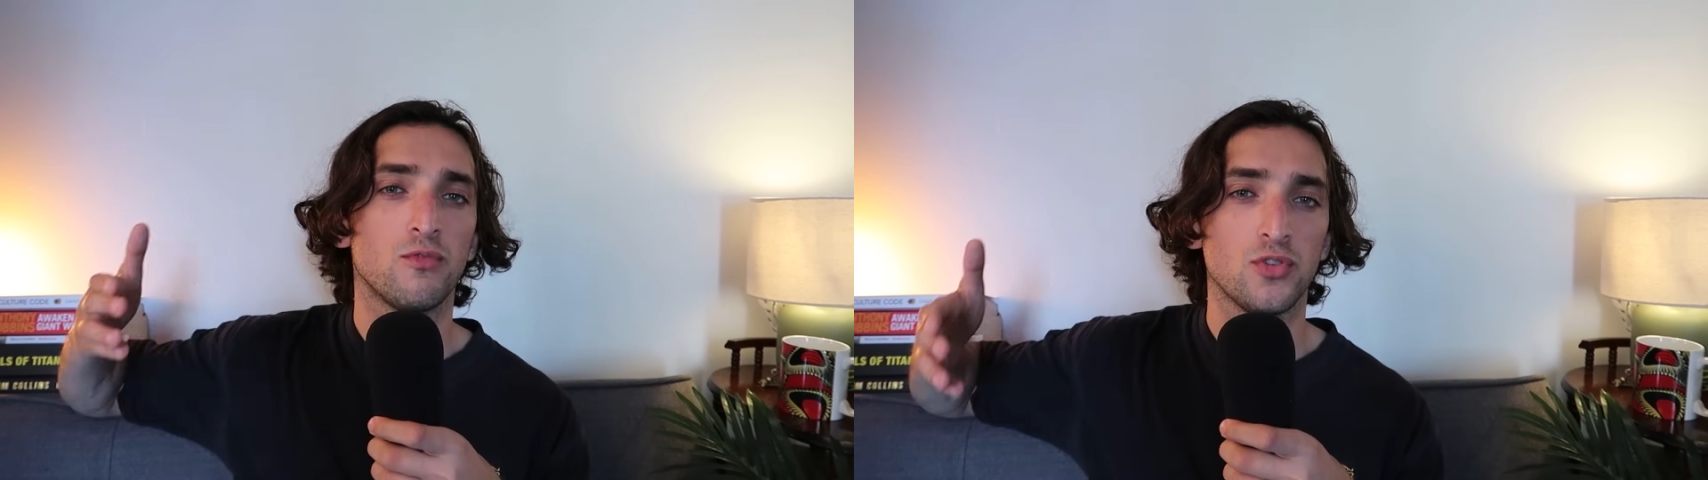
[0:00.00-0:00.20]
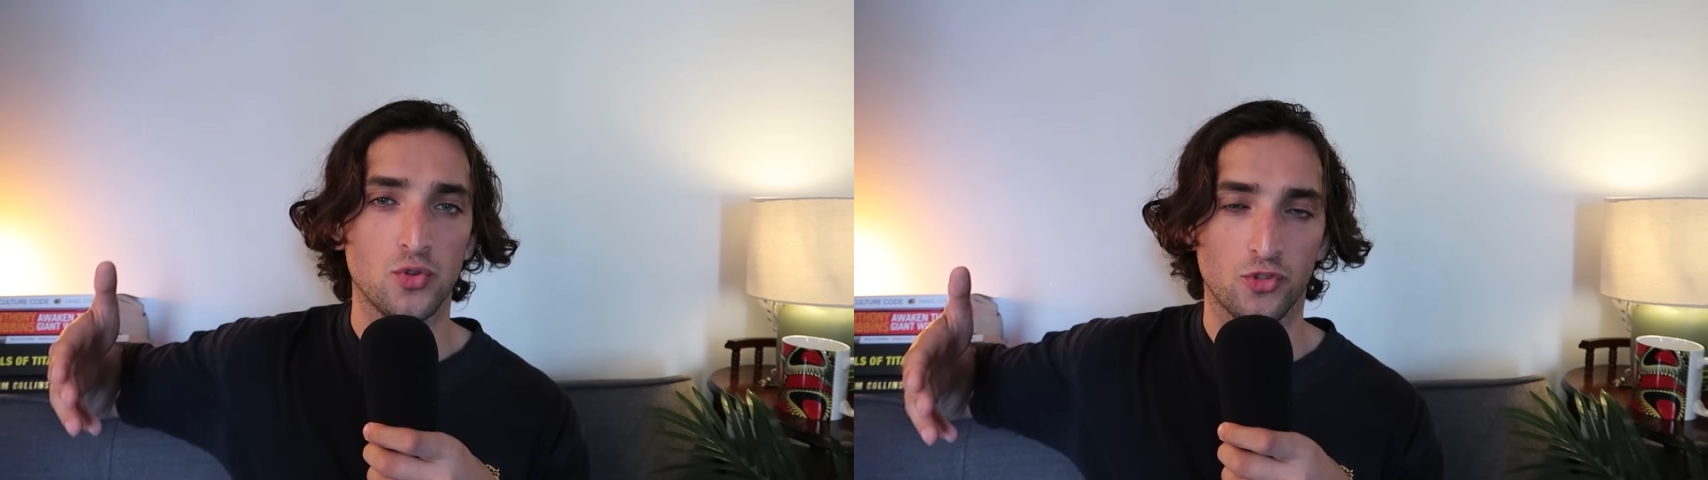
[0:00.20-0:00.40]

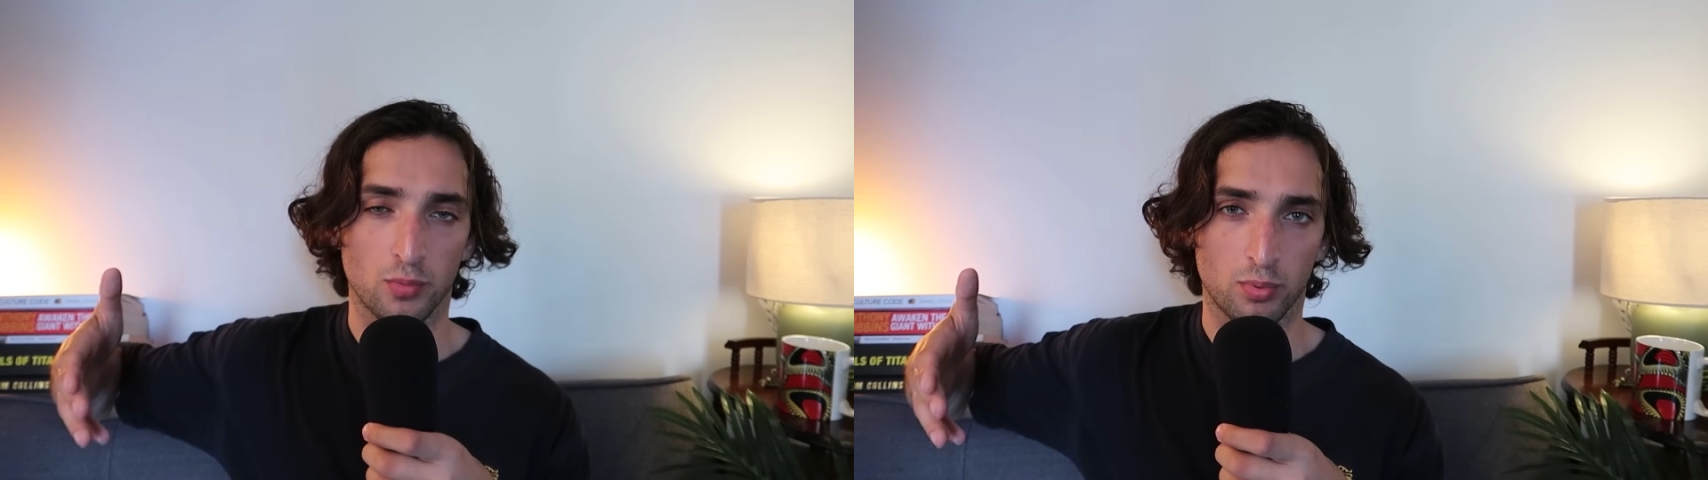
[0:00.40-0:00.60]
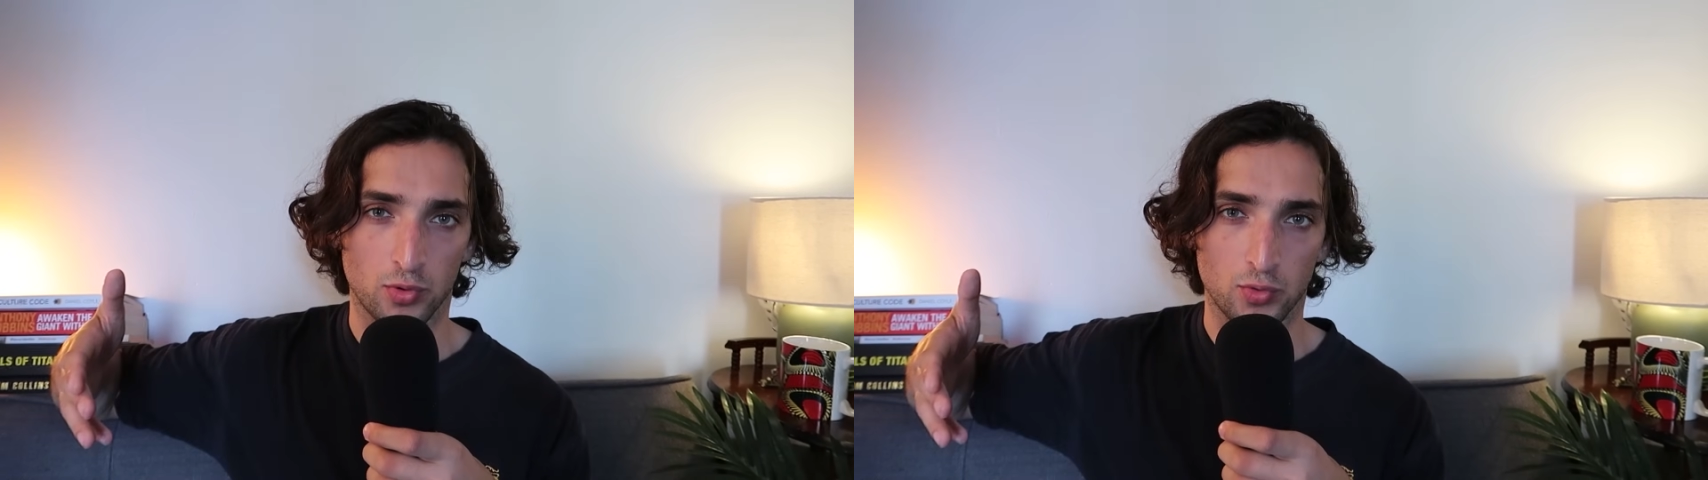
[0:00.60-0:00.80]

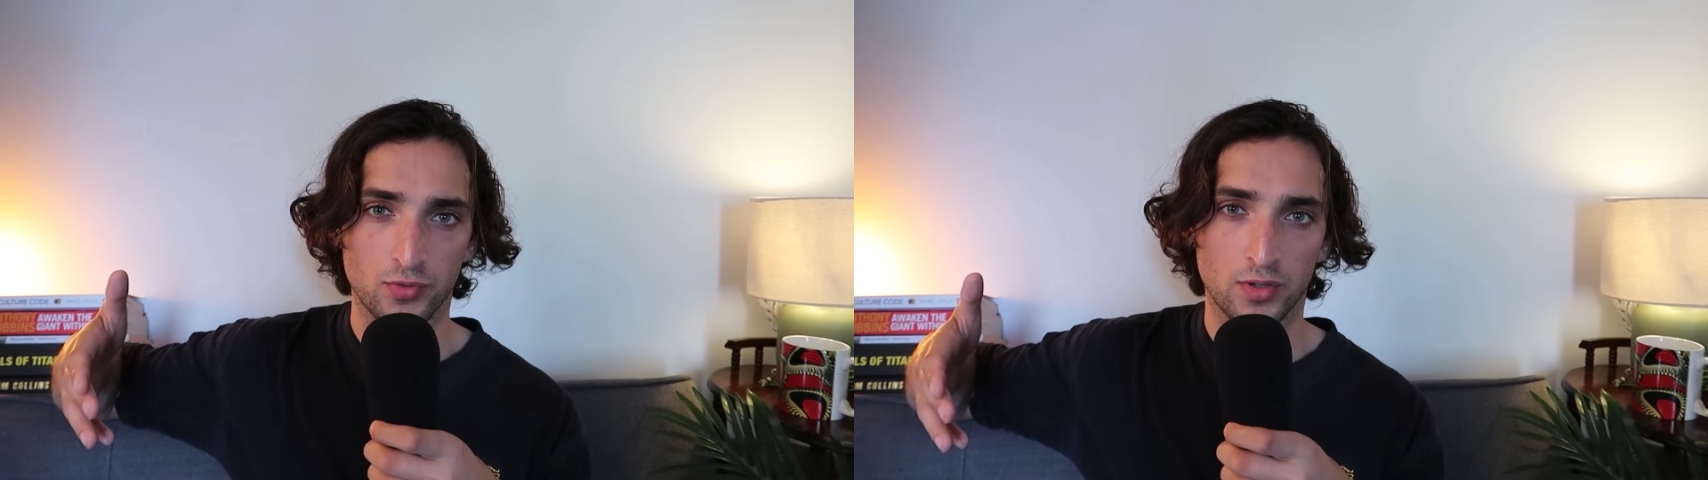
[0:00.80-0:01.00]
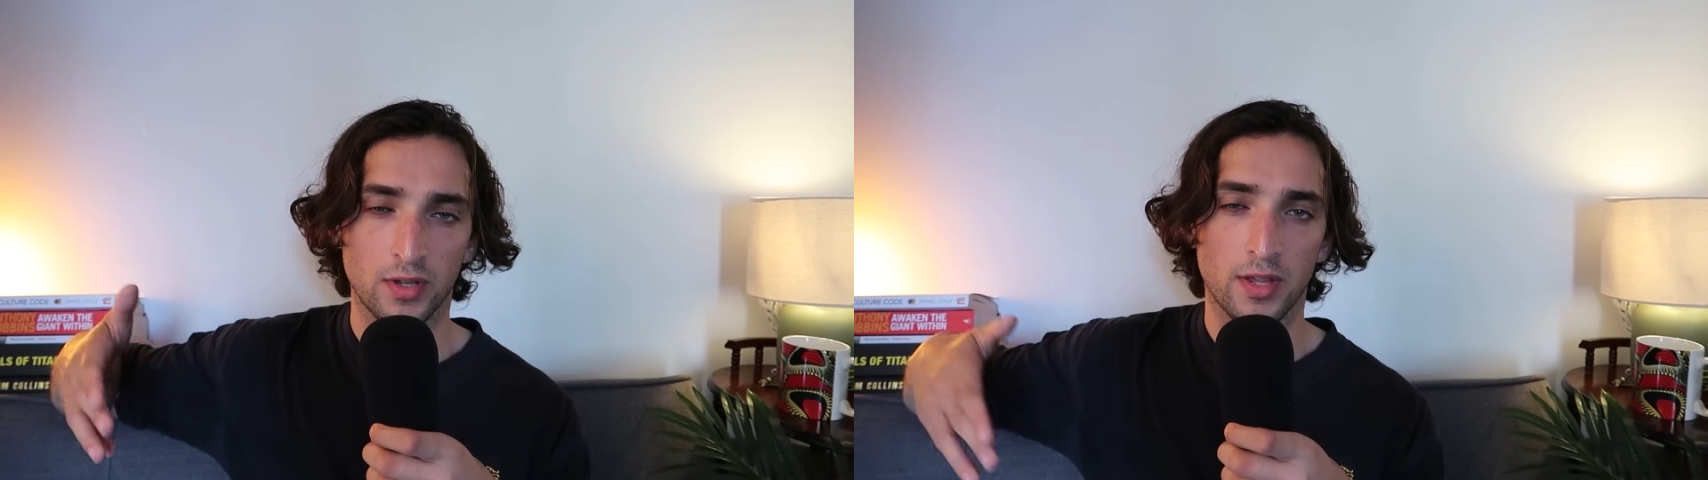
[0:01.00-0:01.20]

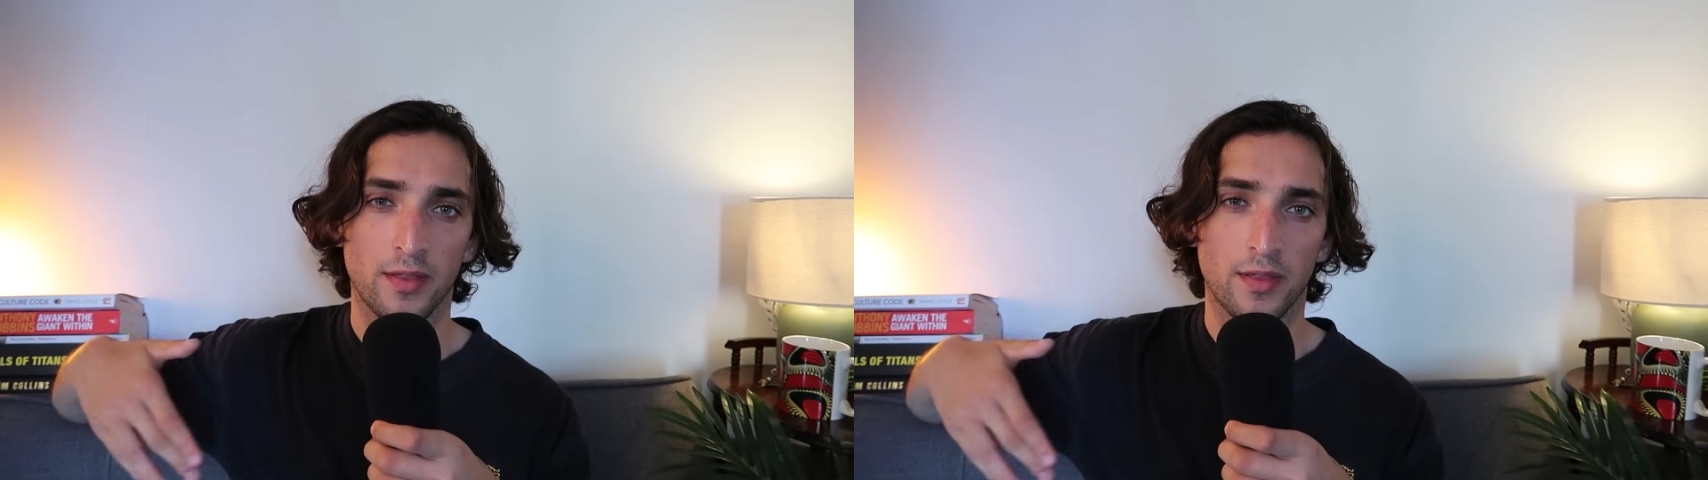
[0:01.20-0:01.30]
future-proofed,